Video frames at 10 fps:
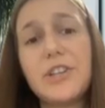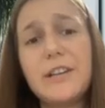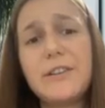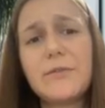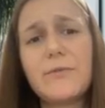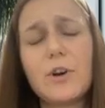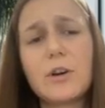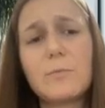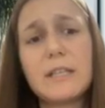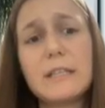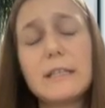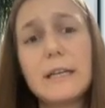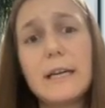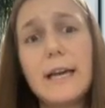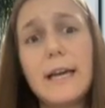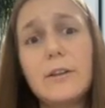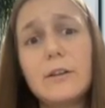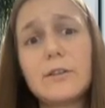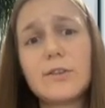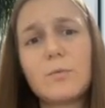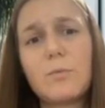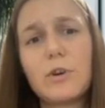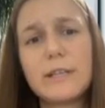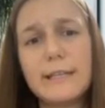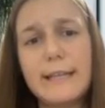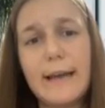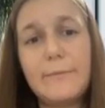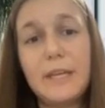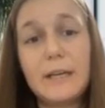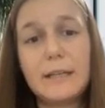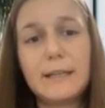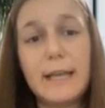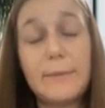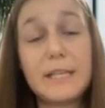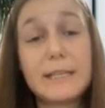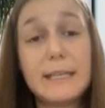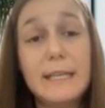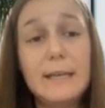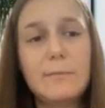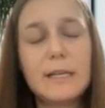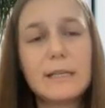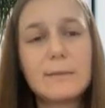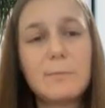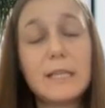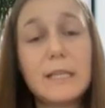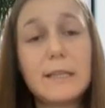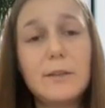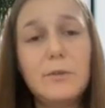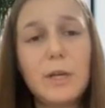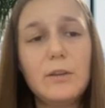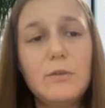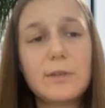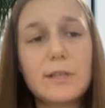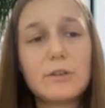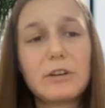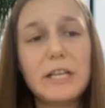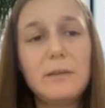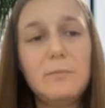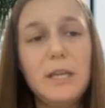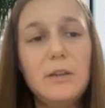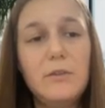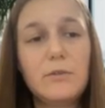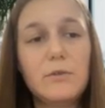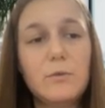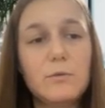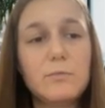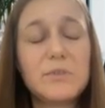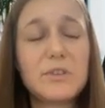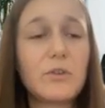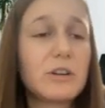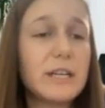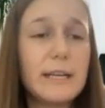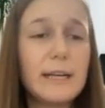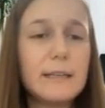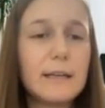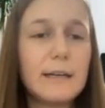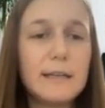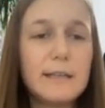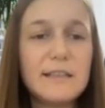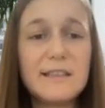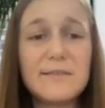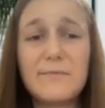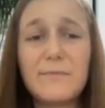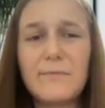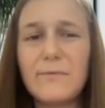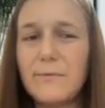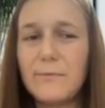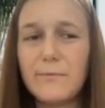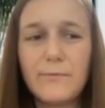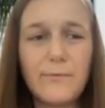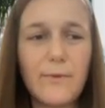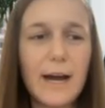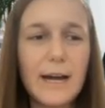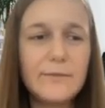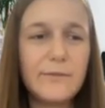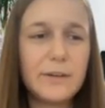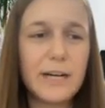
JSON format and also supports dynamic dynamic schemas. But you can use CrateDB to store and analyze wide